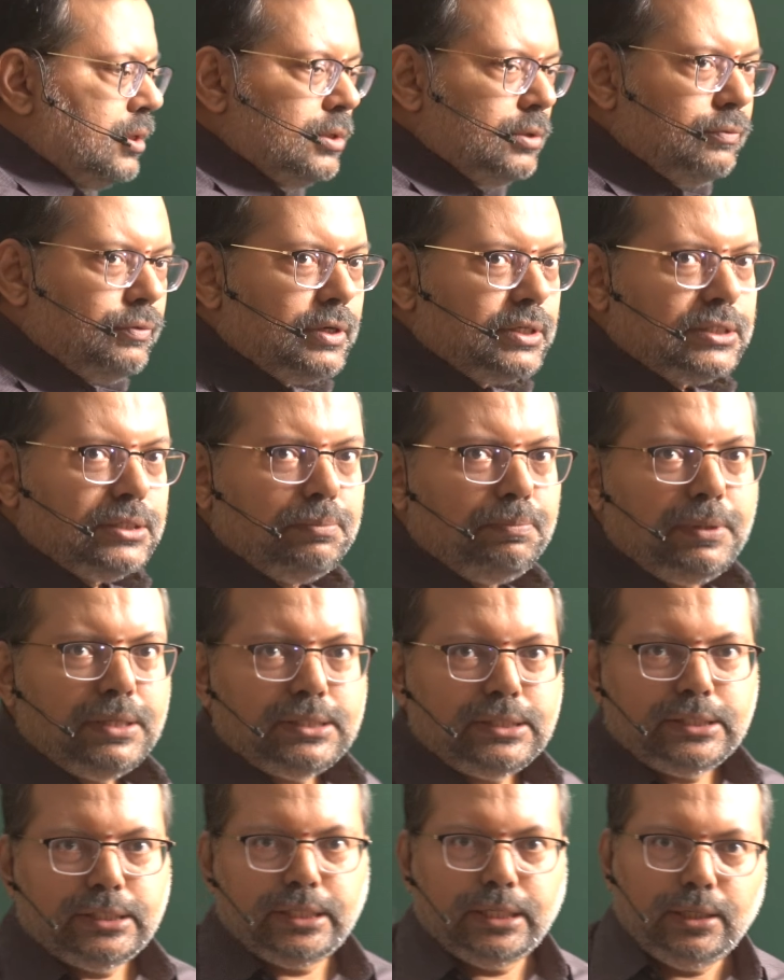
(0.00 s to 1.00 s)
For
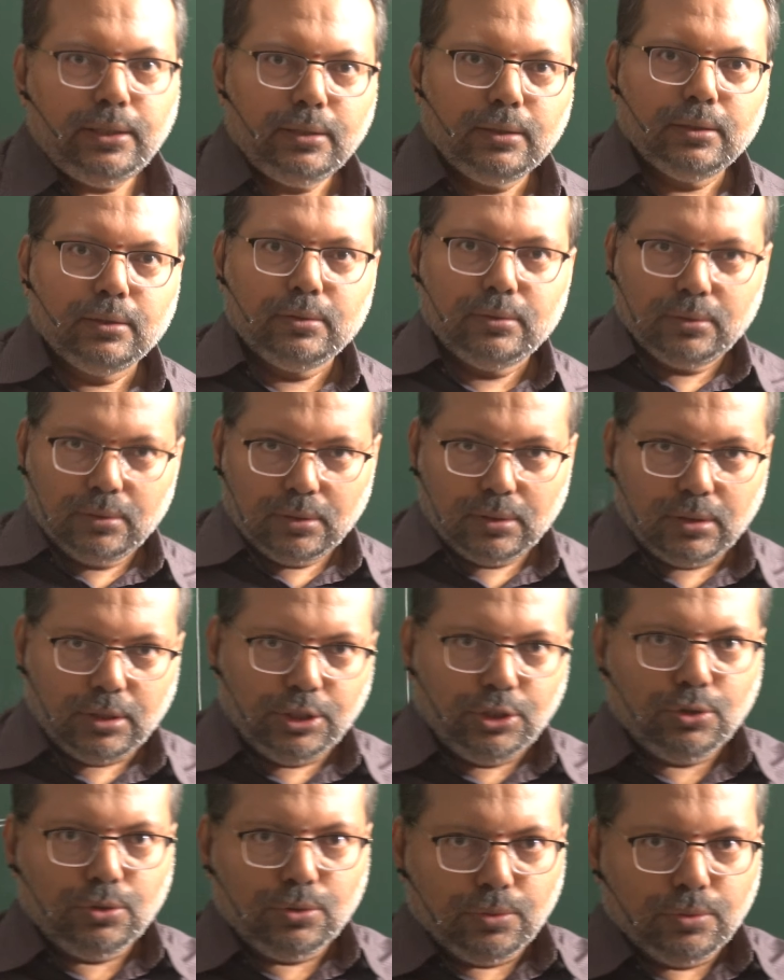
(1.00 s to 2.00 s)
simplicity,
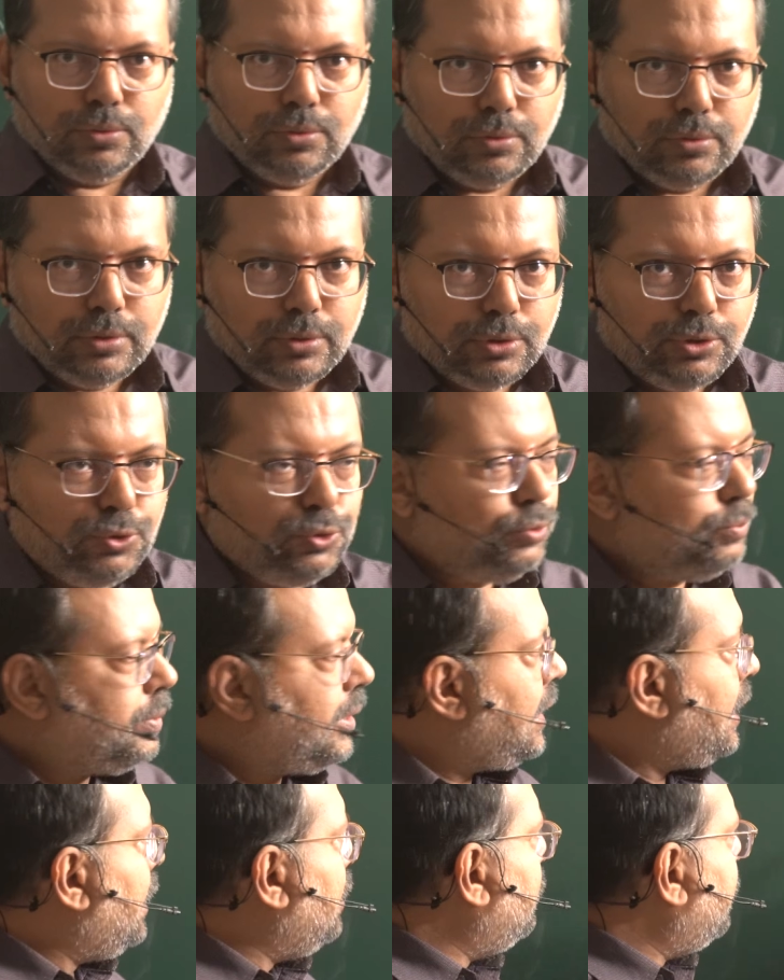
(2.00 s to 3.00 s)
2
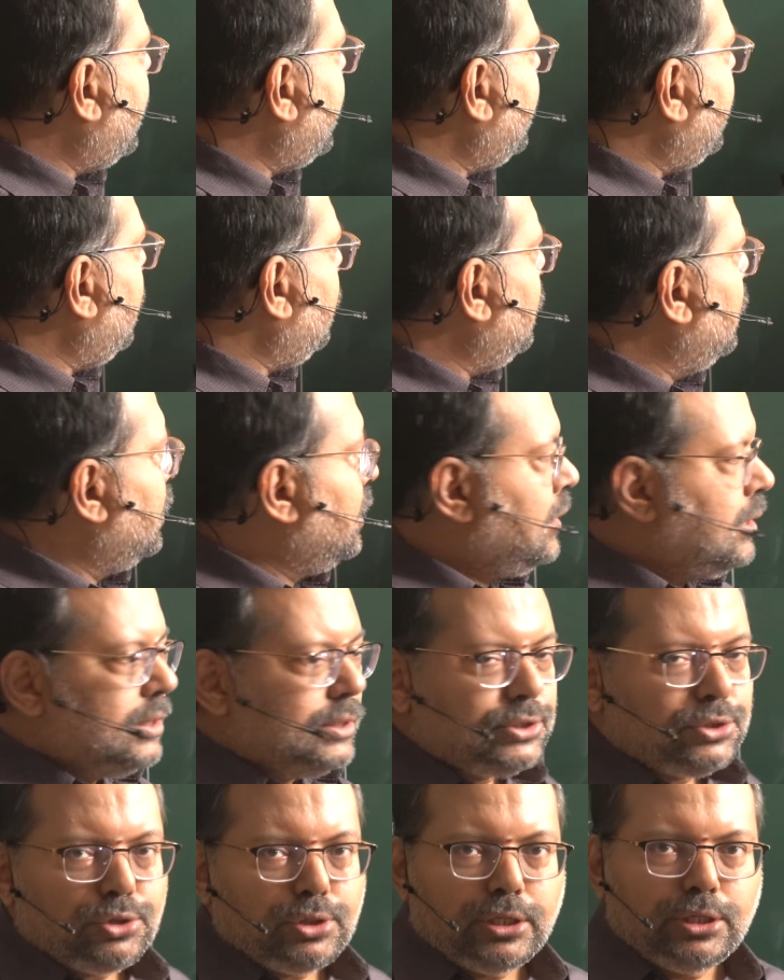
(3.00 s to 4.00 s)
pi I am writing
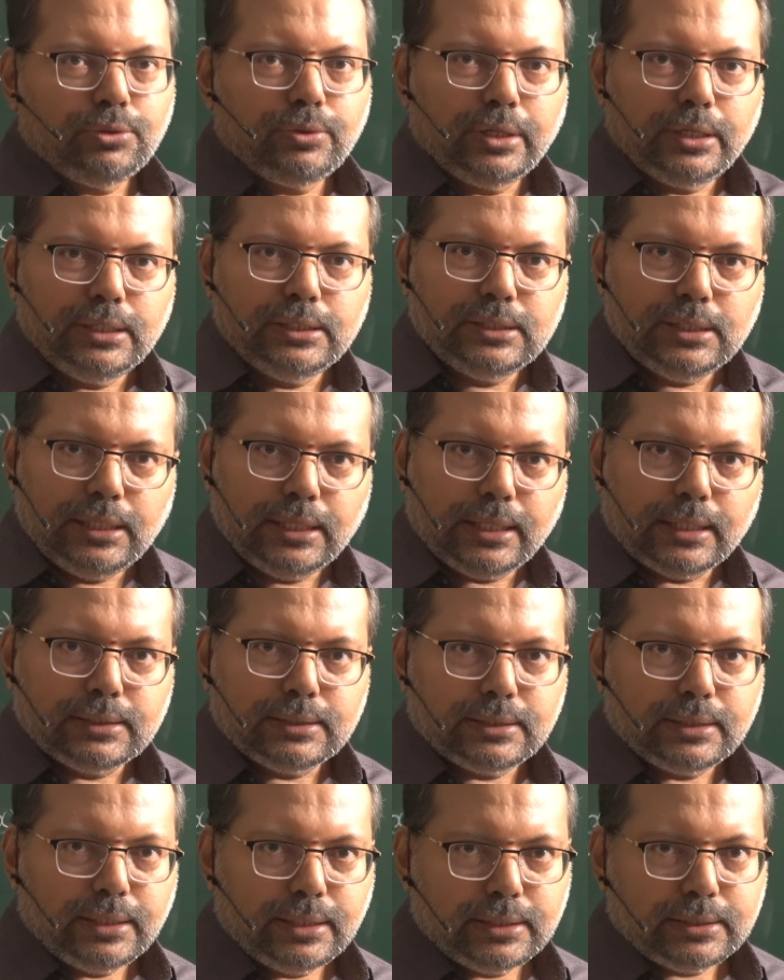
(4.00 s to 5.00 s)
so that you can easily
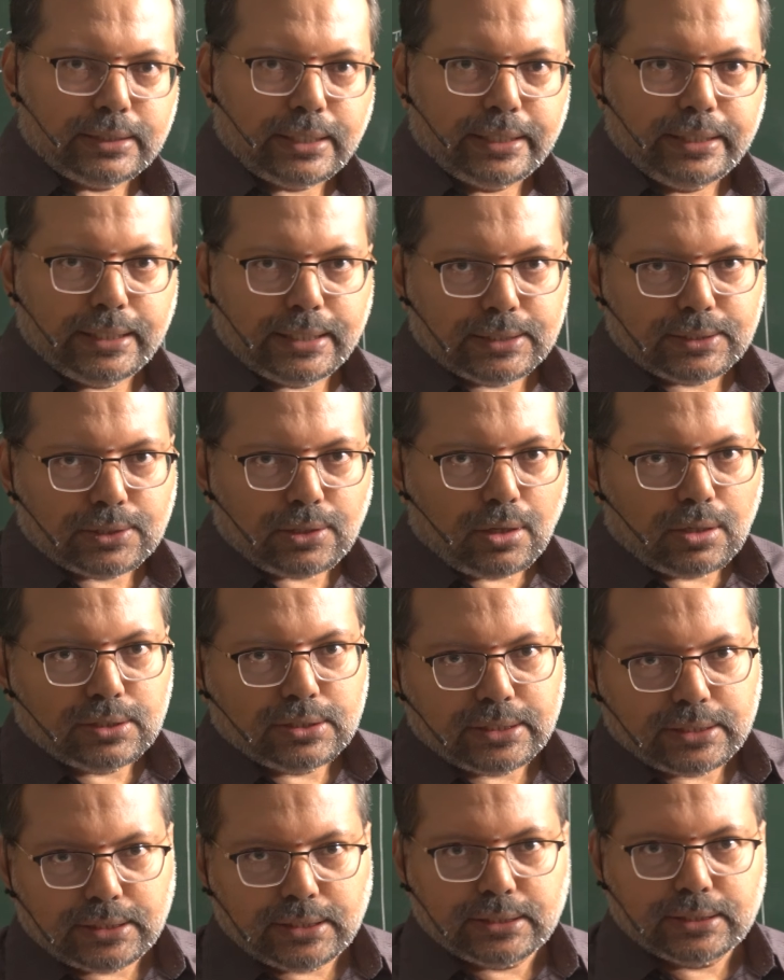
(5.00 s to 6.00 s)
consider sin x,
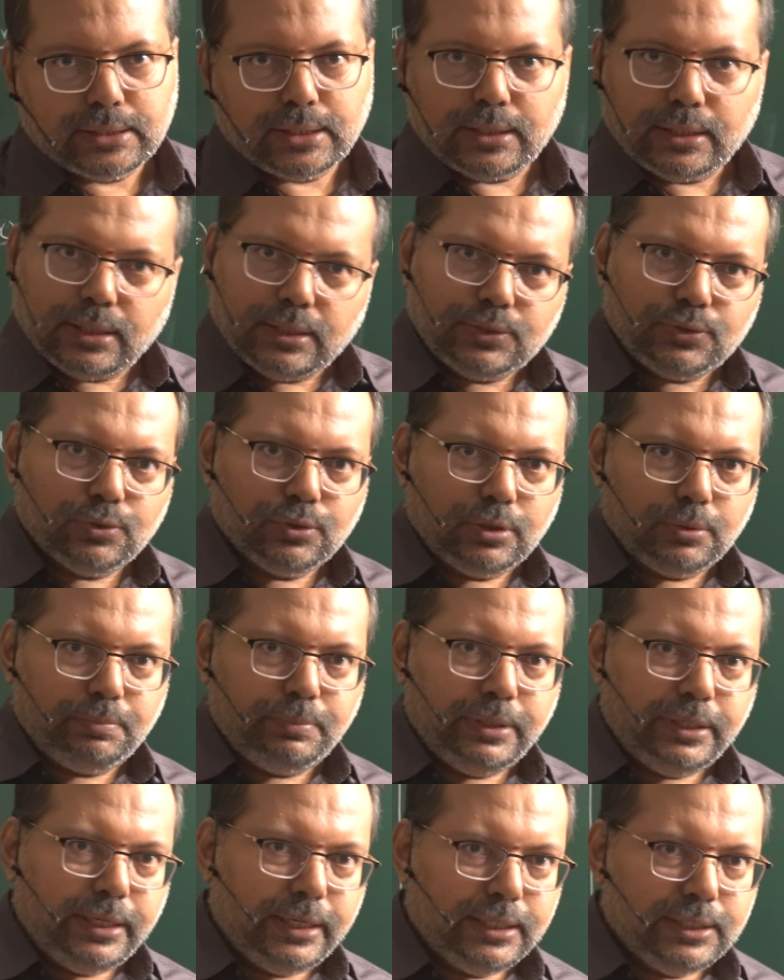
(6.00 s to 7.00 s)
cos x, etc. So the
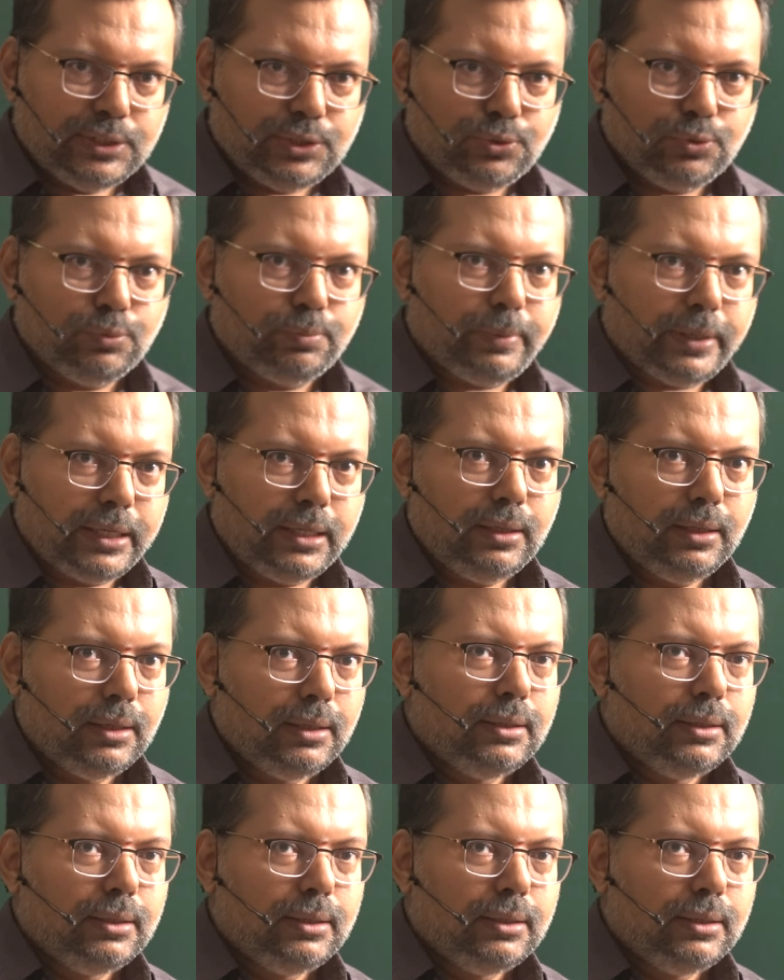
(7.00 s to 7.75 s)
period is 2 pi.